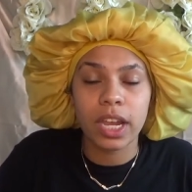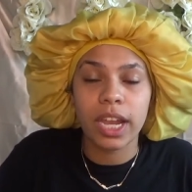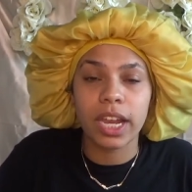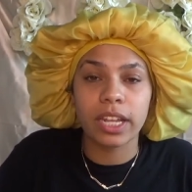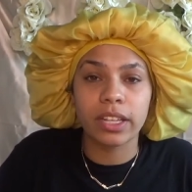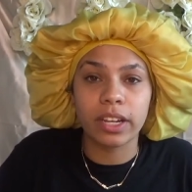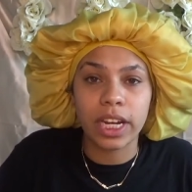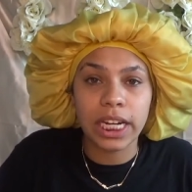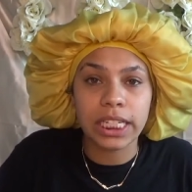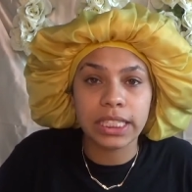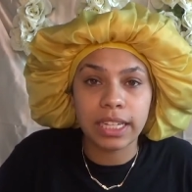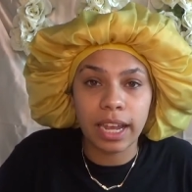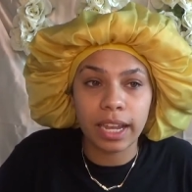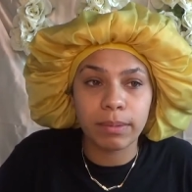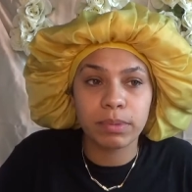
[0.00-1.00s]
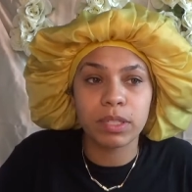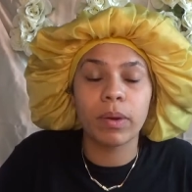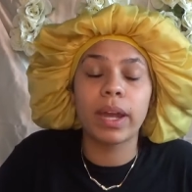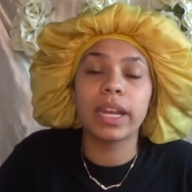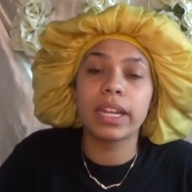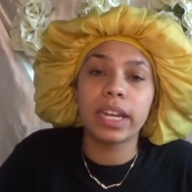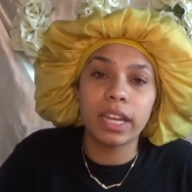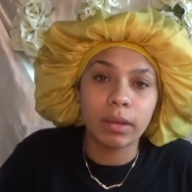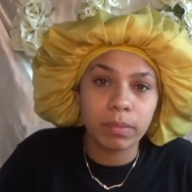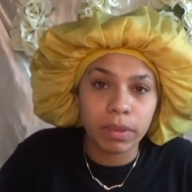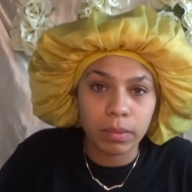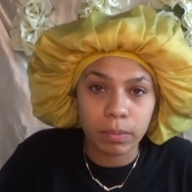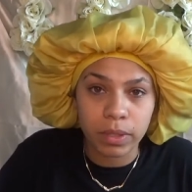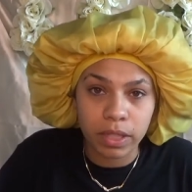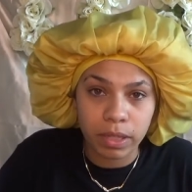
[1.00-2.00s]
and their hair type so I could help
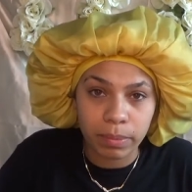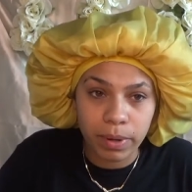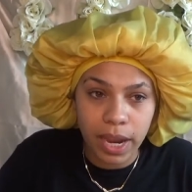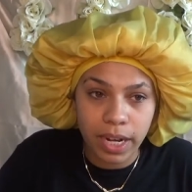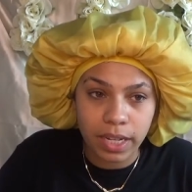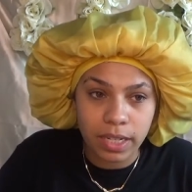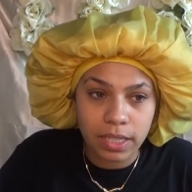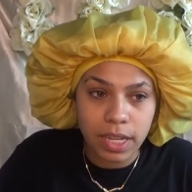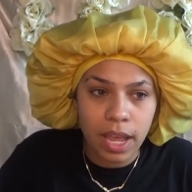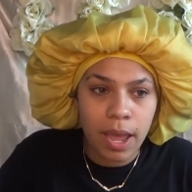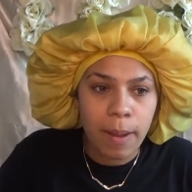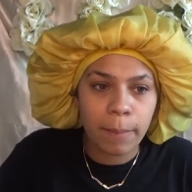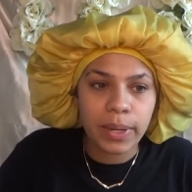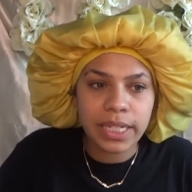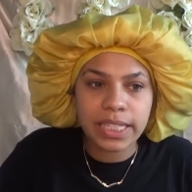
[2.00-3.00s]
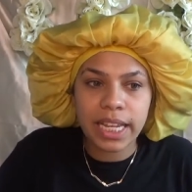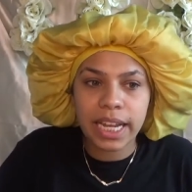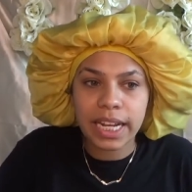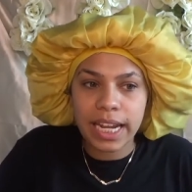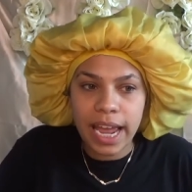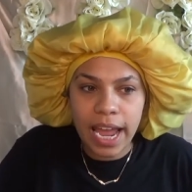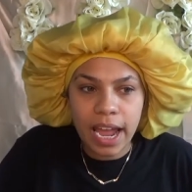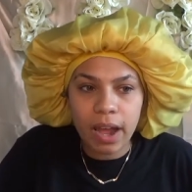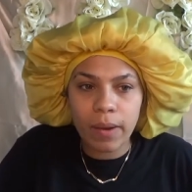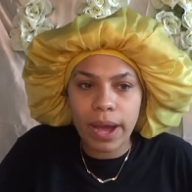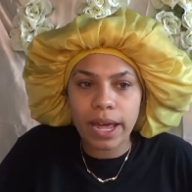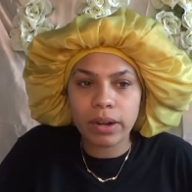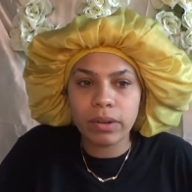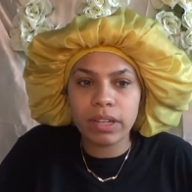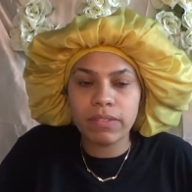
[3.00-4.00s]
them with their products. But it's like now
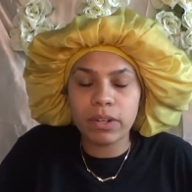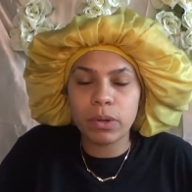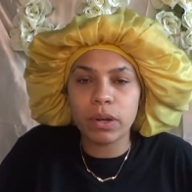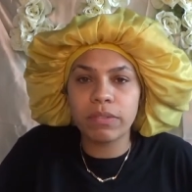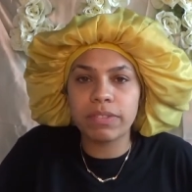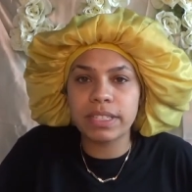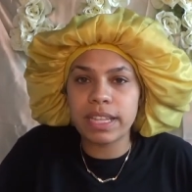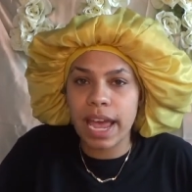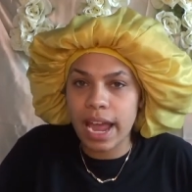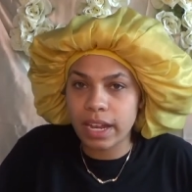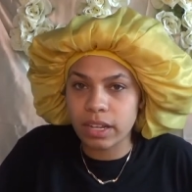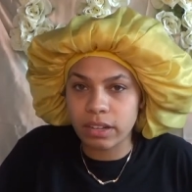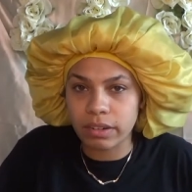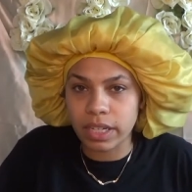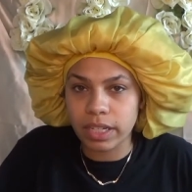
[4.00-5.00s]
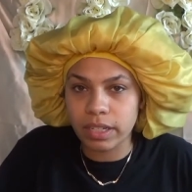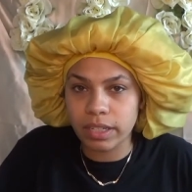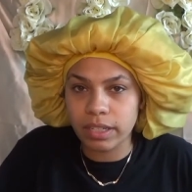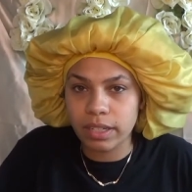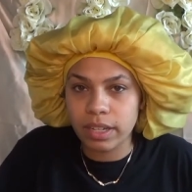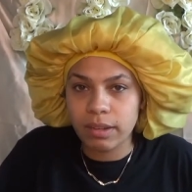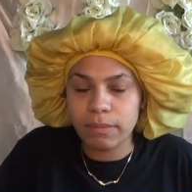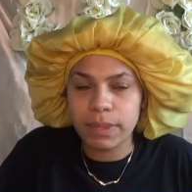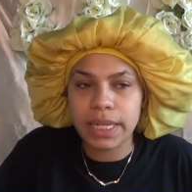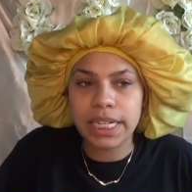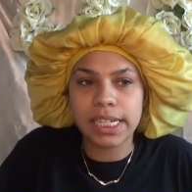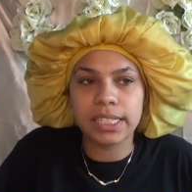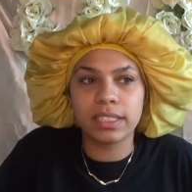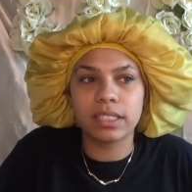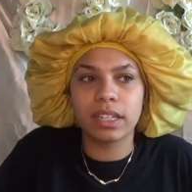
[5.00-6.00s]
I don't even know if it's accurate
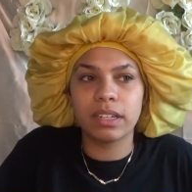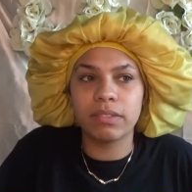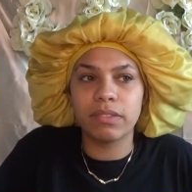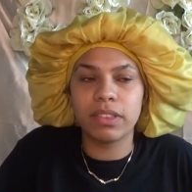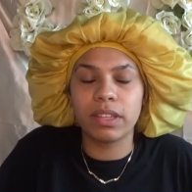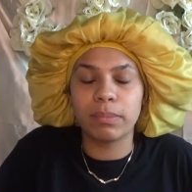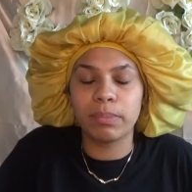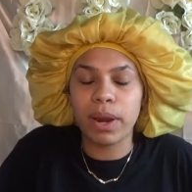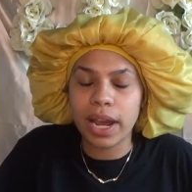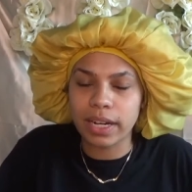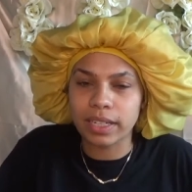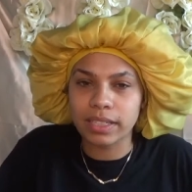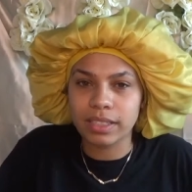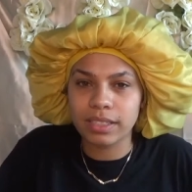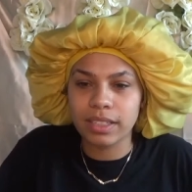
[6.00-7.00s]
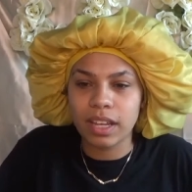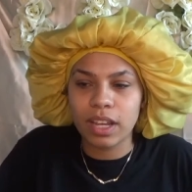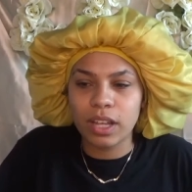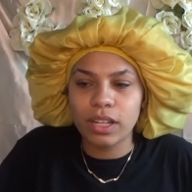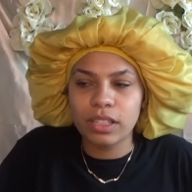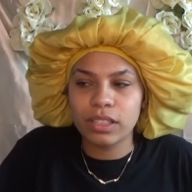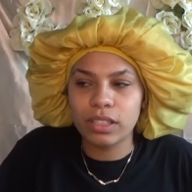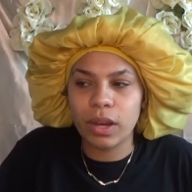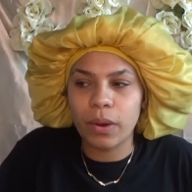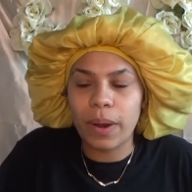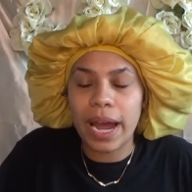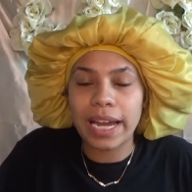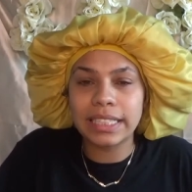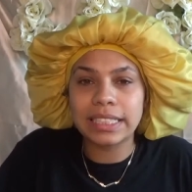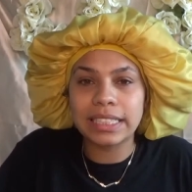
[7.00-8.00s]
because of the products. So
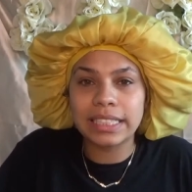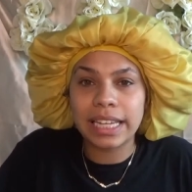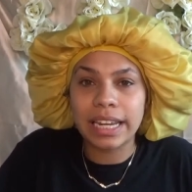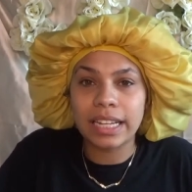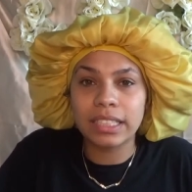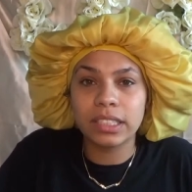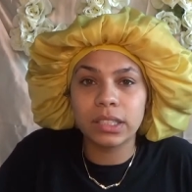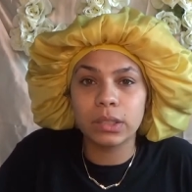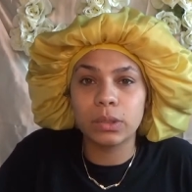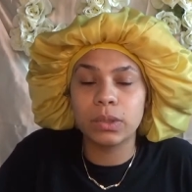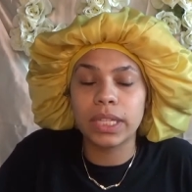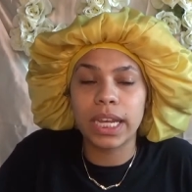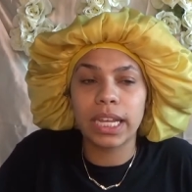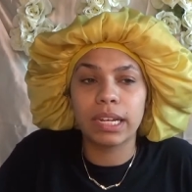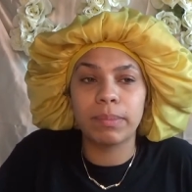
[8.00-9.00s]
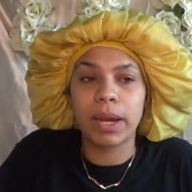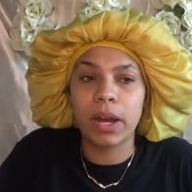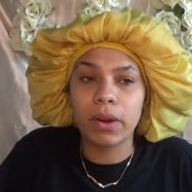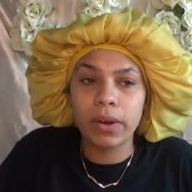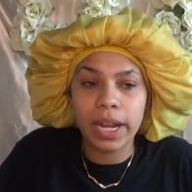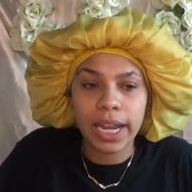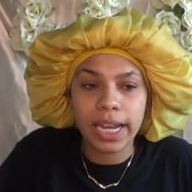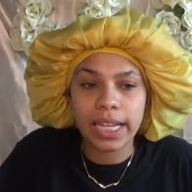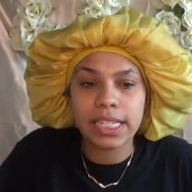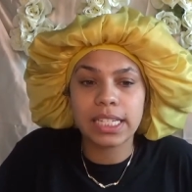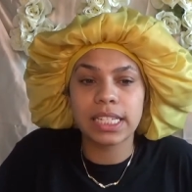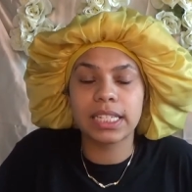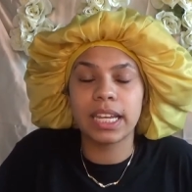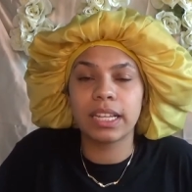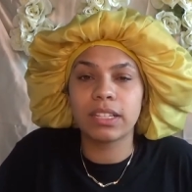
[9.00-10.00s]
I decided to take it in my own hands
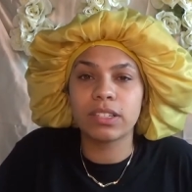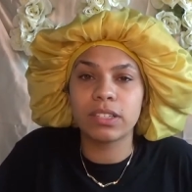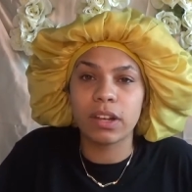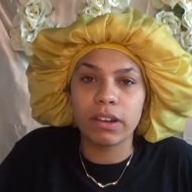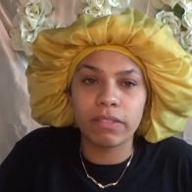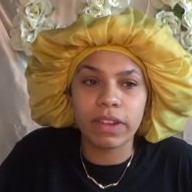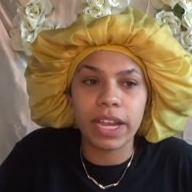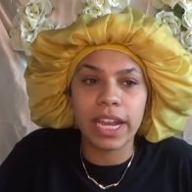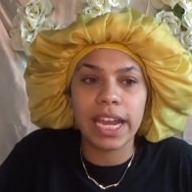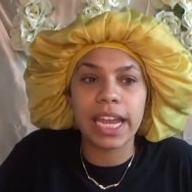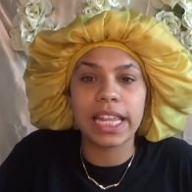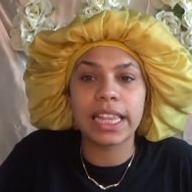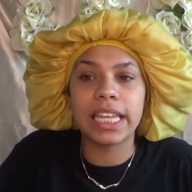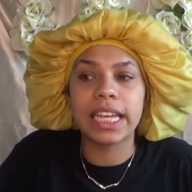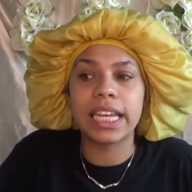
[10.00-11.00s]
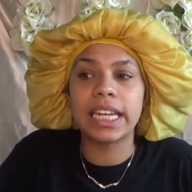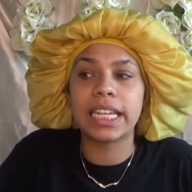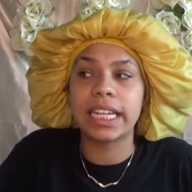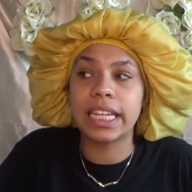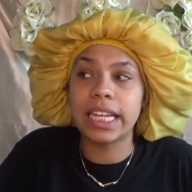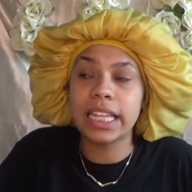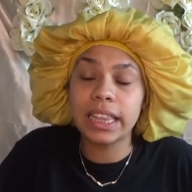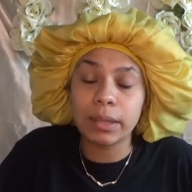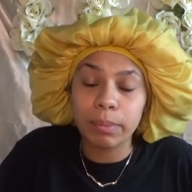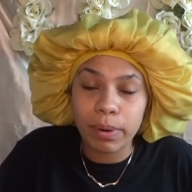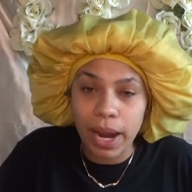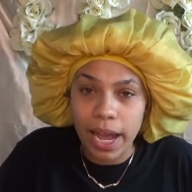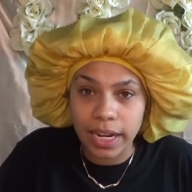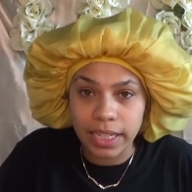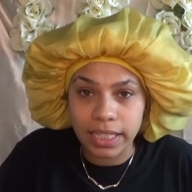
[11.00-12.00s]
to take the survey and then get the
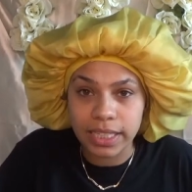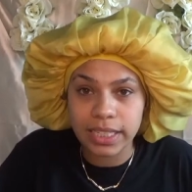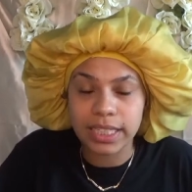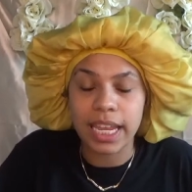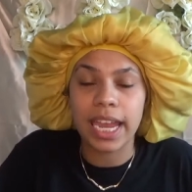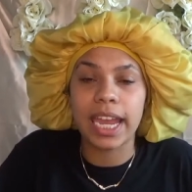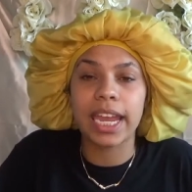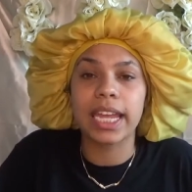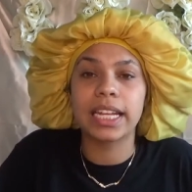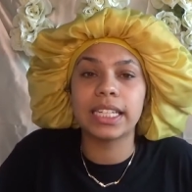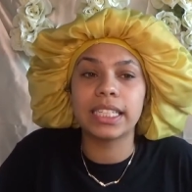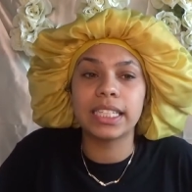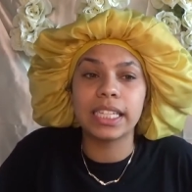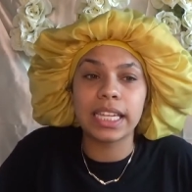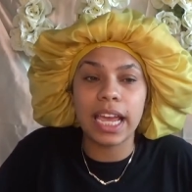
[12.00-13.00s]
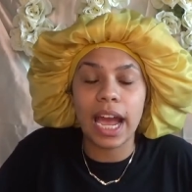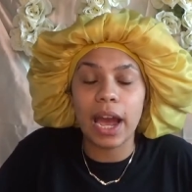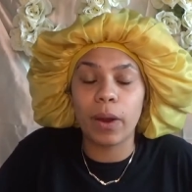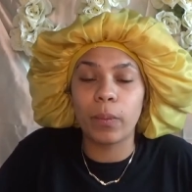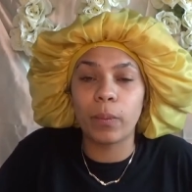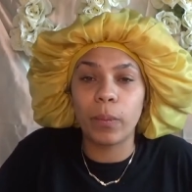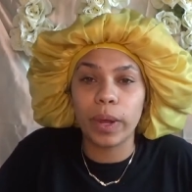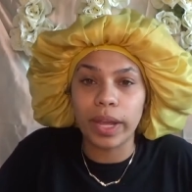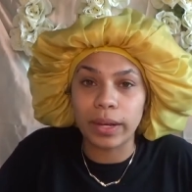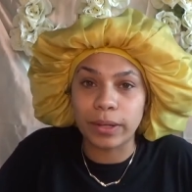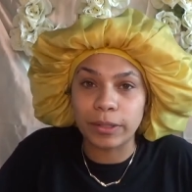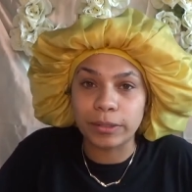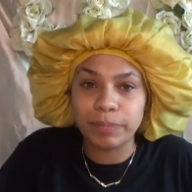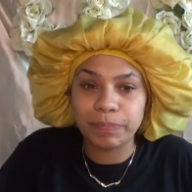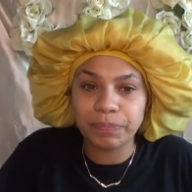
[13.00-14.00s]
products and see how
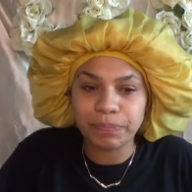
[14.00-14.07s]
well